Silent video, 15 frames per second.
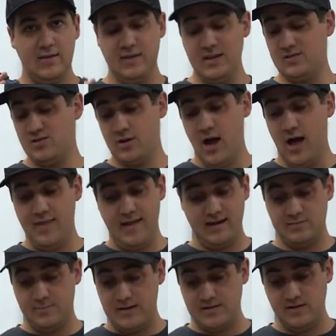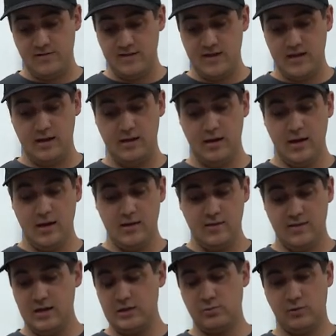these are not that expensive. I think
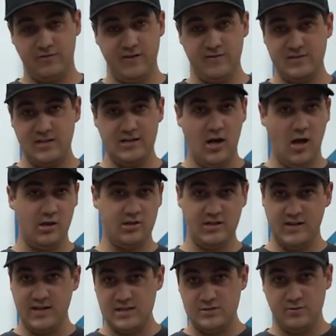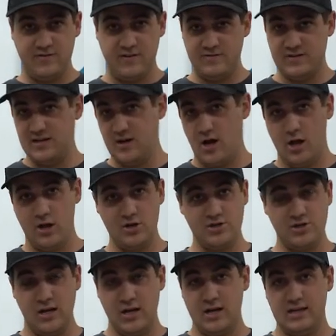these were $15 and these were
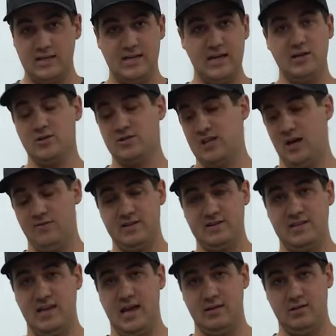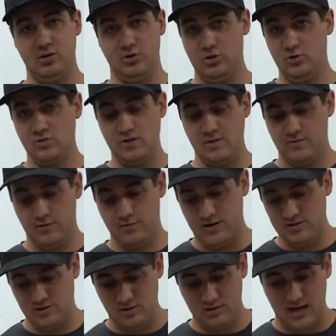$15 get yourself a set. You'll use them for the
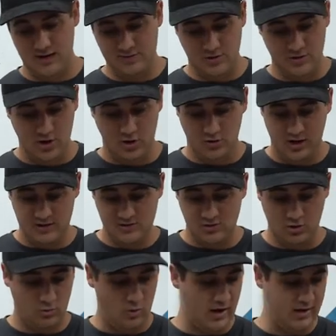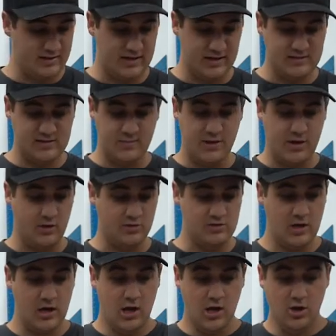rest of your life. So they're great. So you'll want to get some of those.
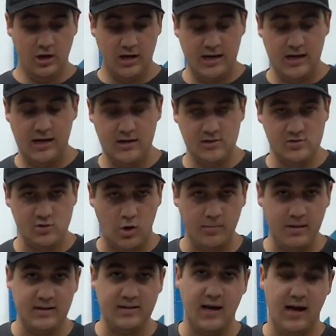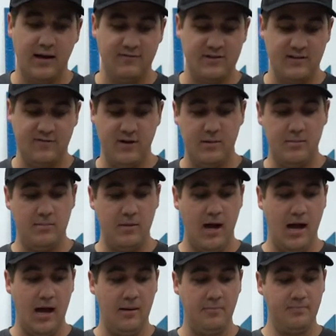You're going to need an assortment of different
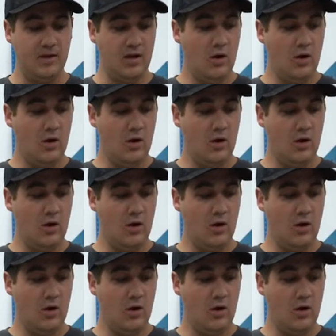um,